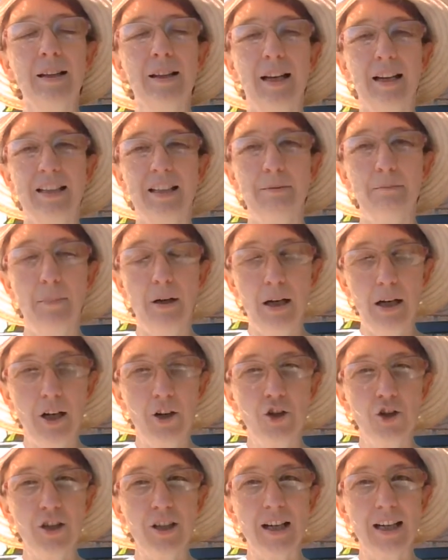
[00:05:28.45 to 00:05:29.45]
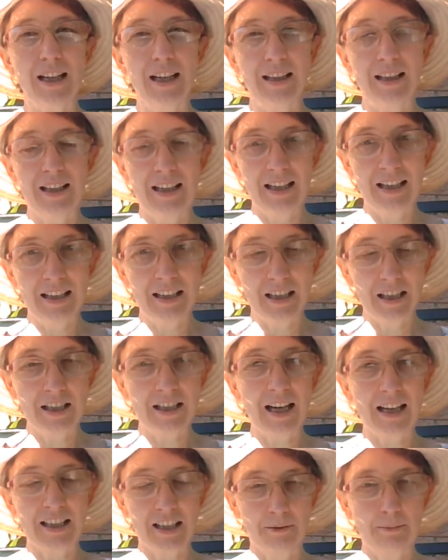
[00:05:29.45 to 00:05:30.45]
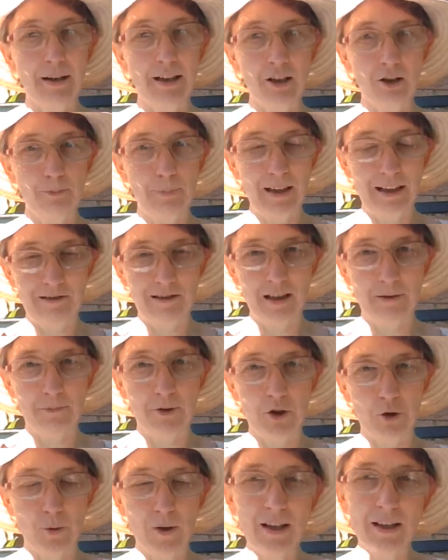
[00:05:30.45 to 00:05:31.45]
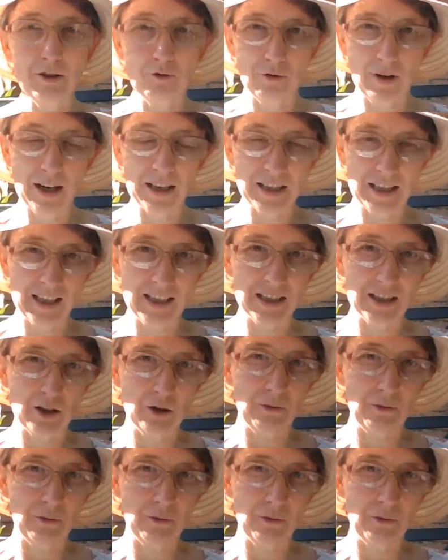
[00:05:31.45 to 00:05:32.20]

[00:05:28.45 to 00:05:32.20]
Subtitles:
that emerged in the intertestamental period between the writings